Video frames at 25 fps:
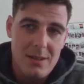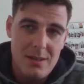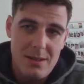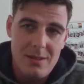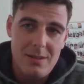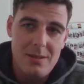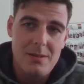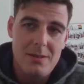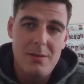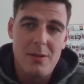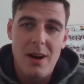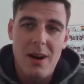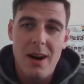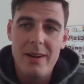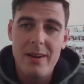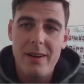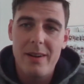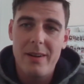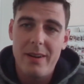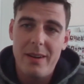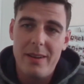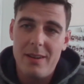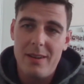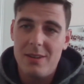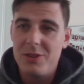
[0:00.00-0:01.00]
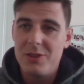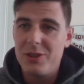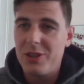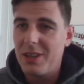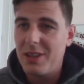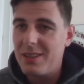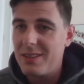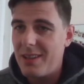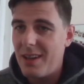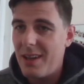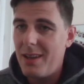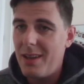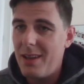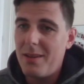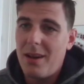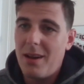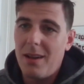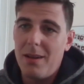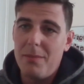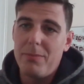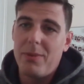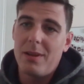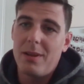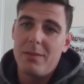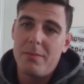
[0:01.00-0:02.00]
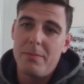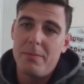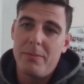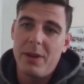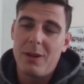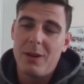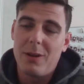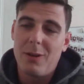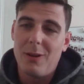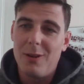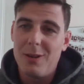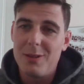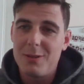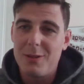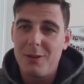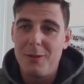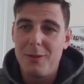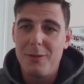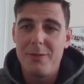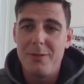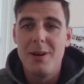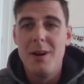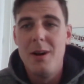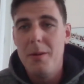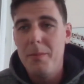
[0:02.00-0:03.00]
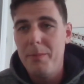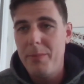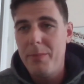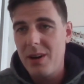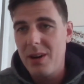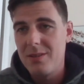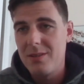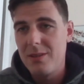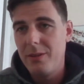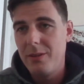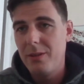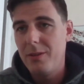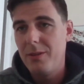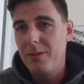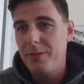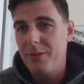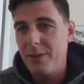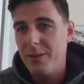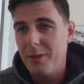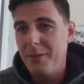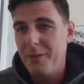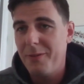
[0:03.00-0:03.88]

Hungarian and Czech state, but because of personal